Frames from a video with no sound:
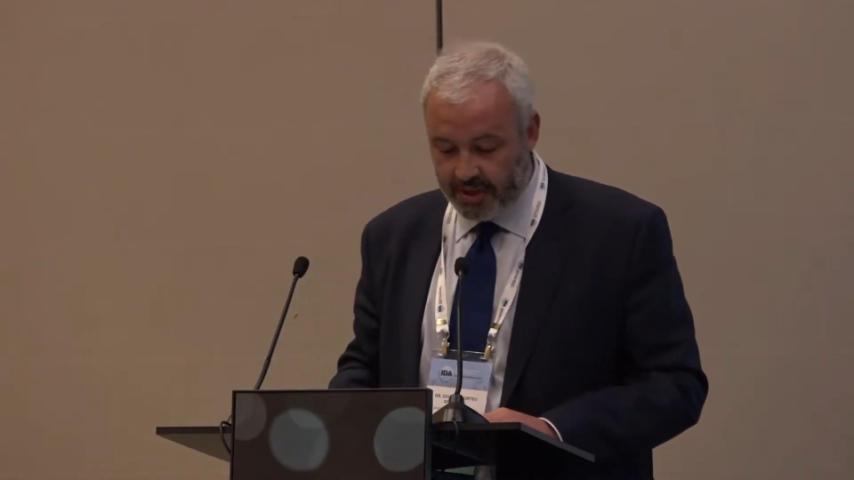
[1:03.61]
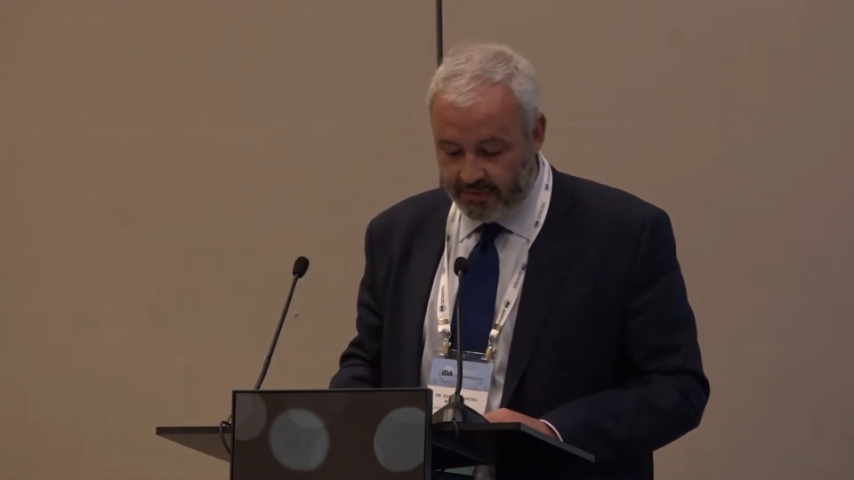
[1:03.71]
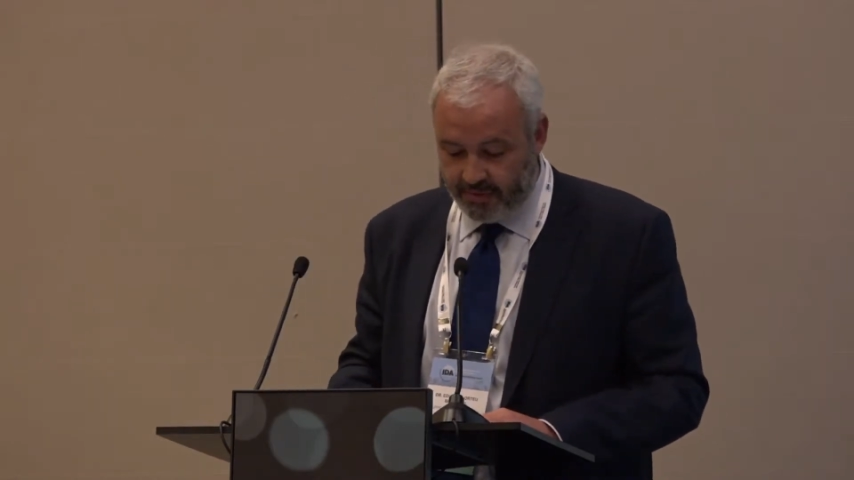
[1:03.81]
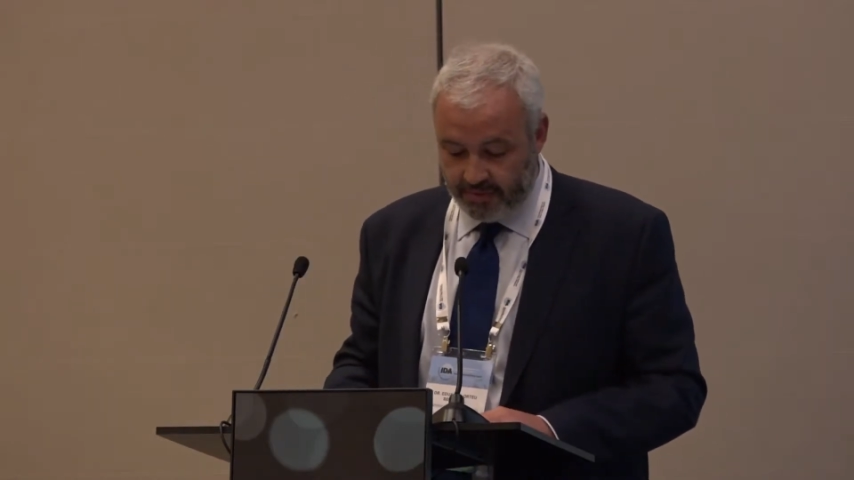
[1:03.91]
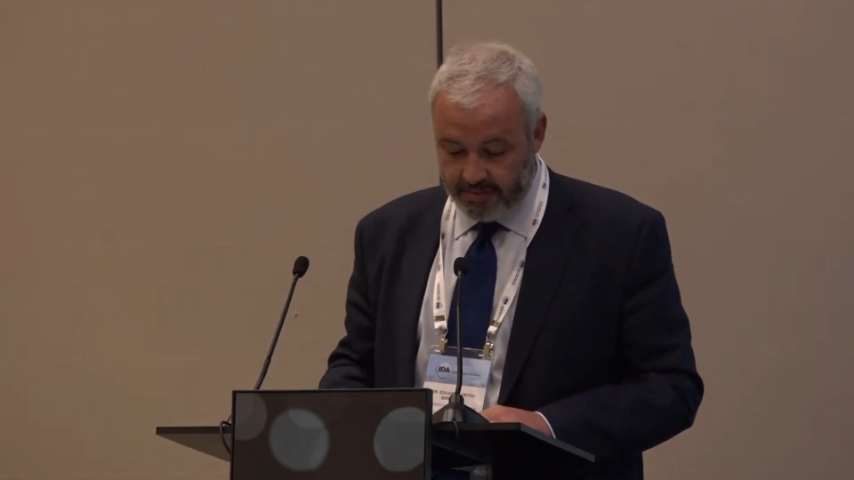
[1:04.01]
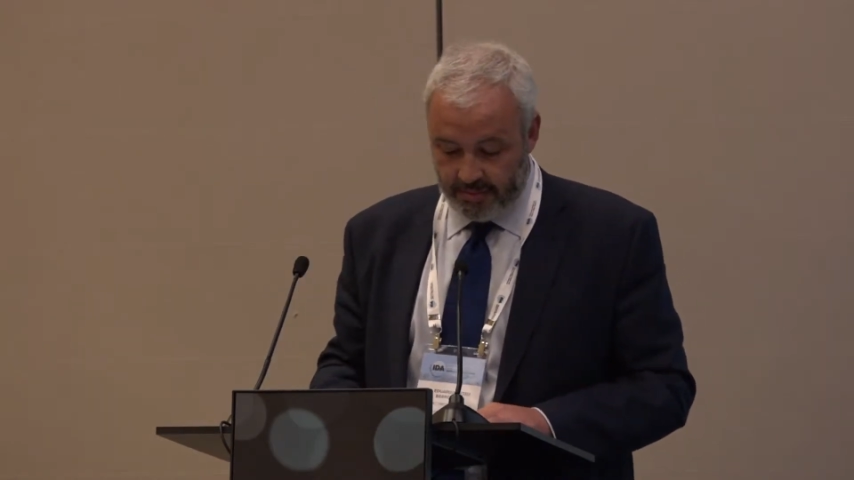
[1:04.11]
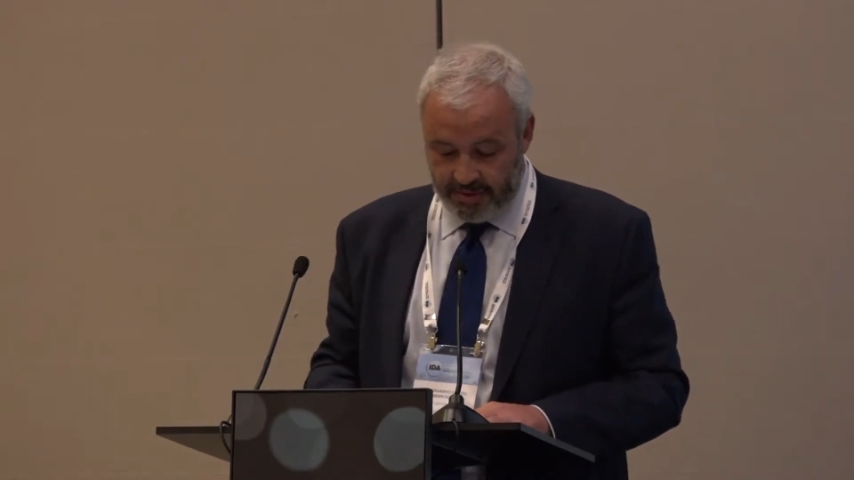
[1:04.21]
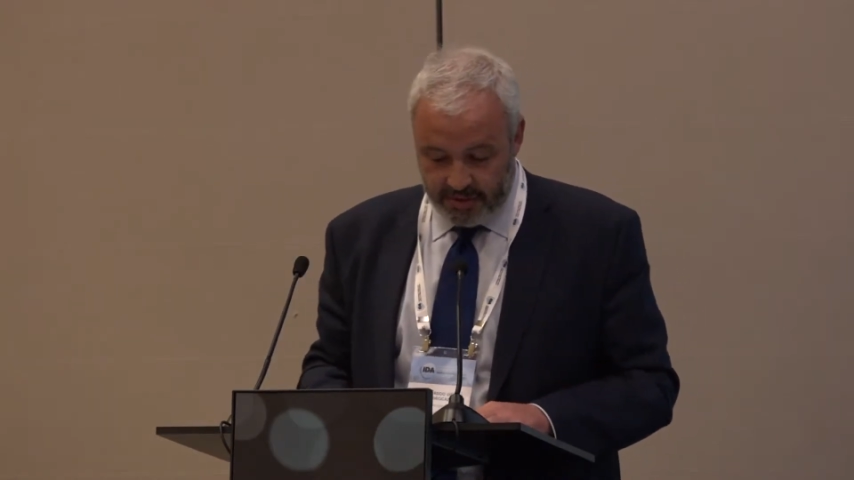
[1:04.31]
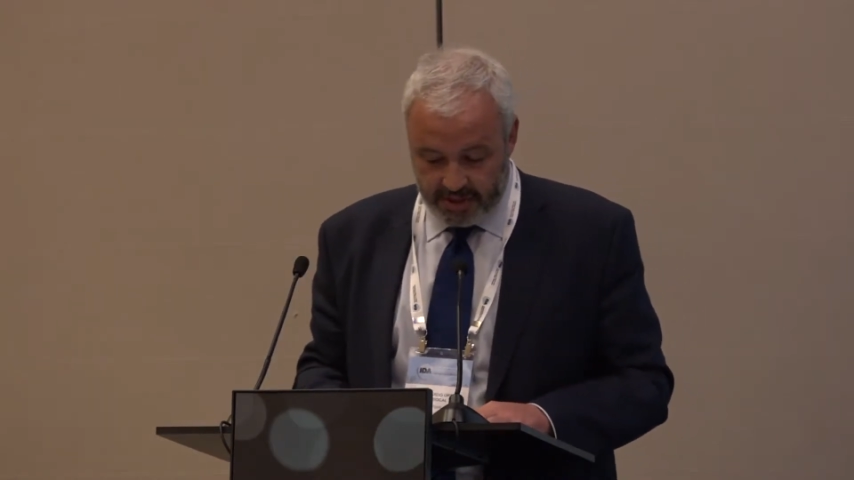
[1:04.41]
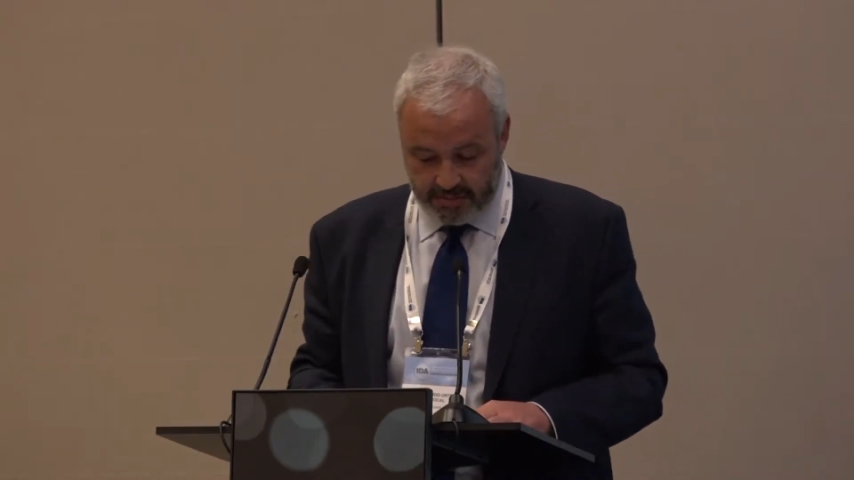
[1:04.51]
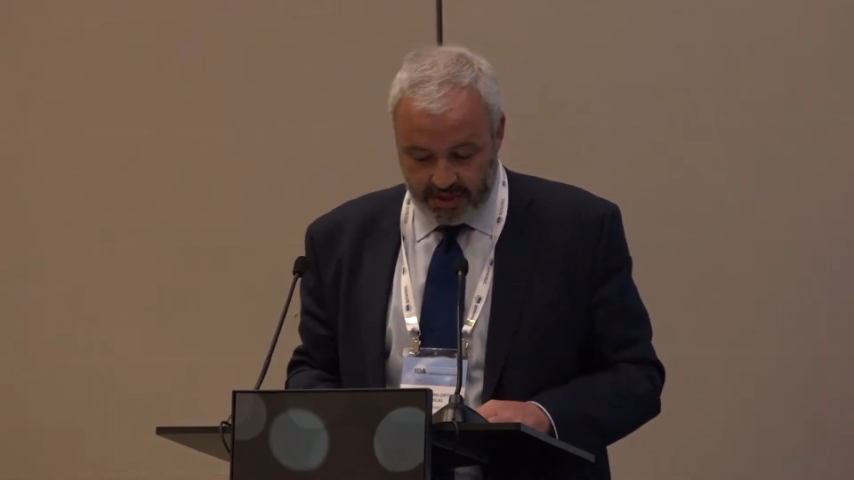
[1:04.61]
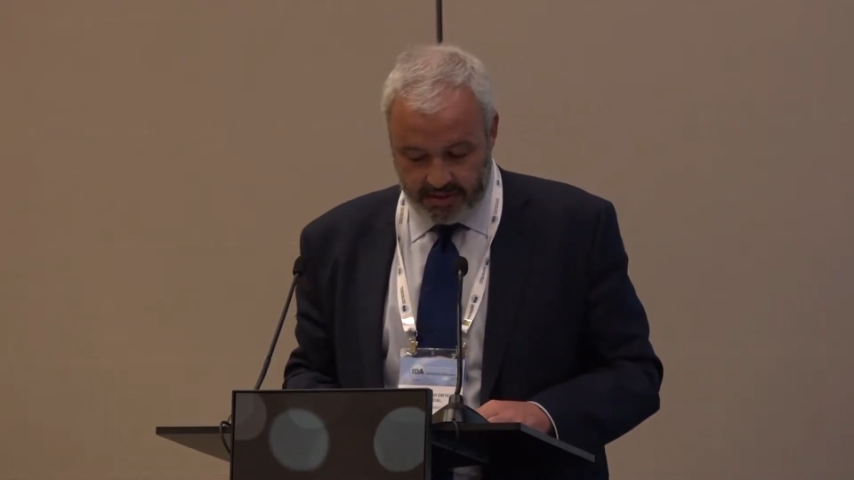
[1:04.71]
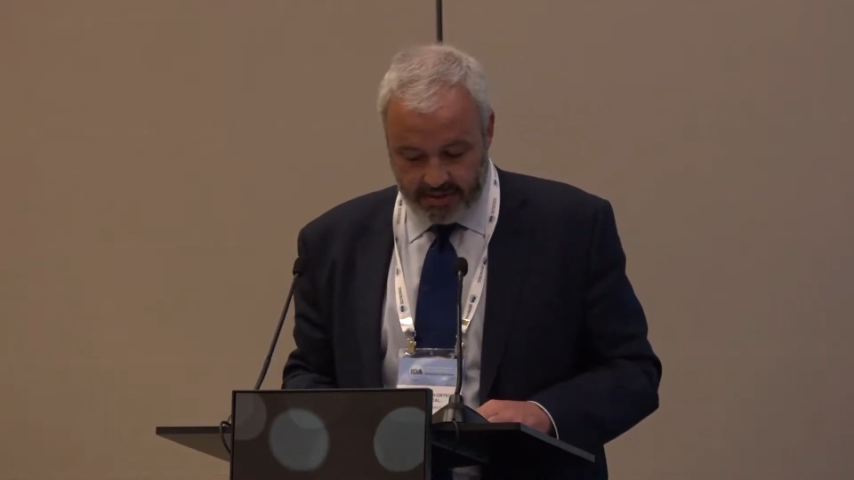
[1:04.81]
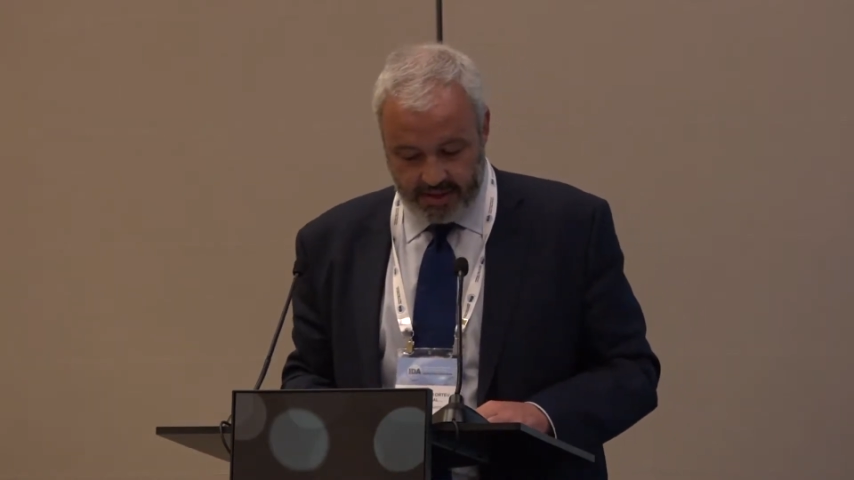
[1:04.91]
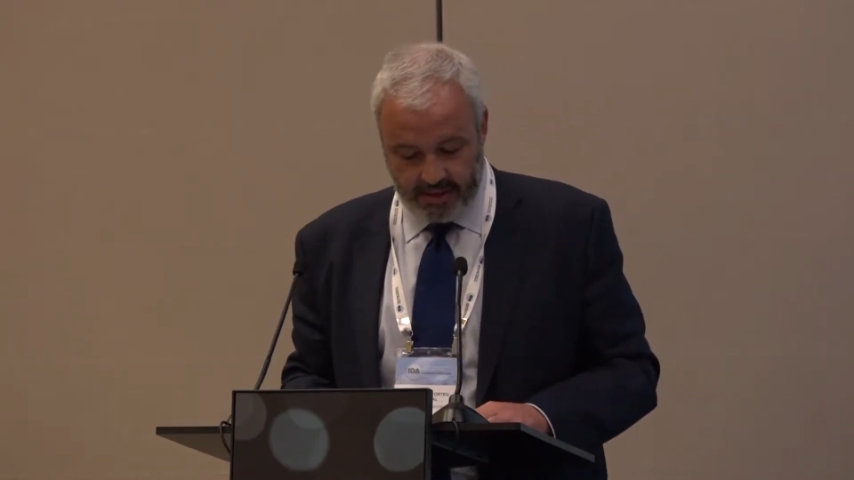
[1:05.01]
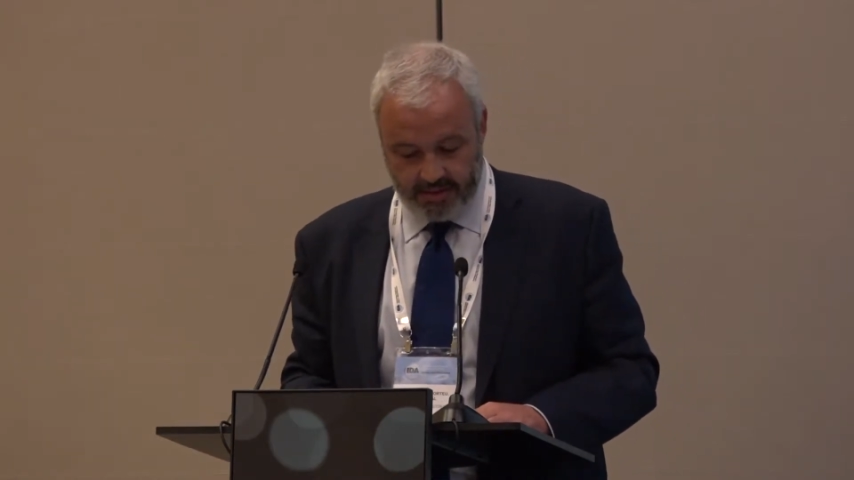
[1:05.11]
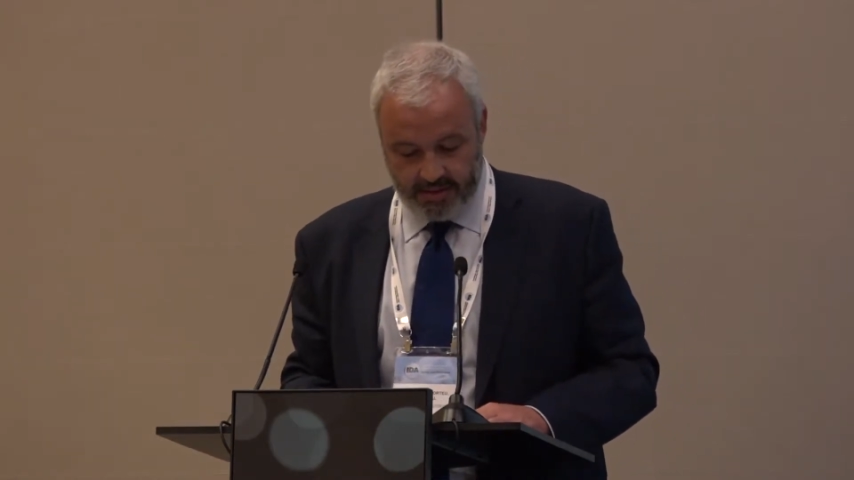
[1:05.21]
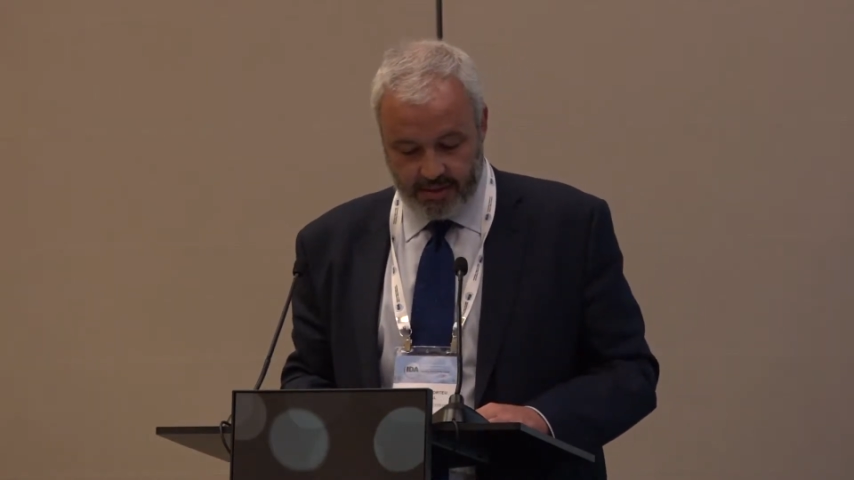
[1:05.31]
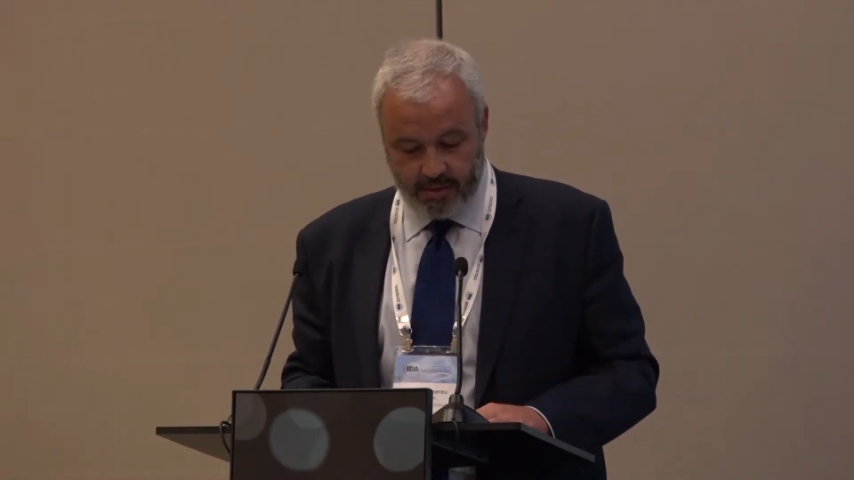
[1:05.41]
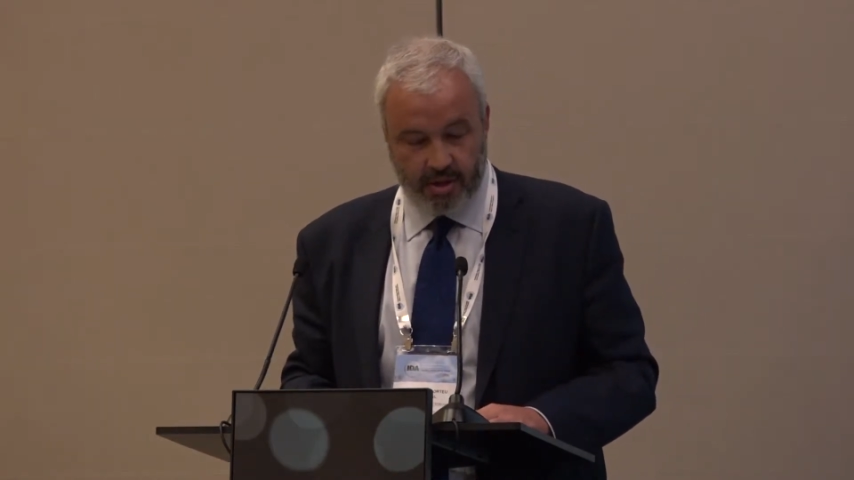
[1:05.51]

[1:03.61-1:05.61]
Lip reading: that from the previous speakers in